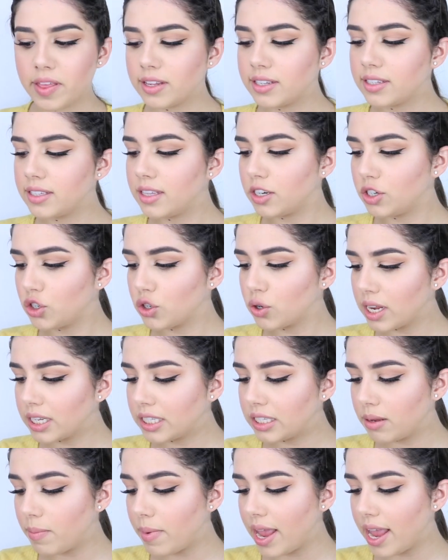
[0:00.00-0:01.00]
This is the
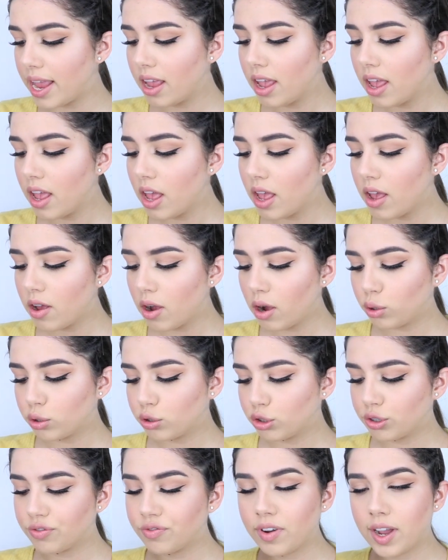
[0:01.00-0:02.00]
Tresemme
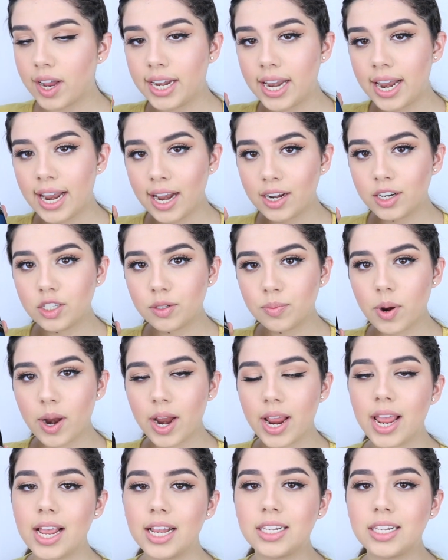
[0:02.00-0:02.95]
ultrafine hairspray.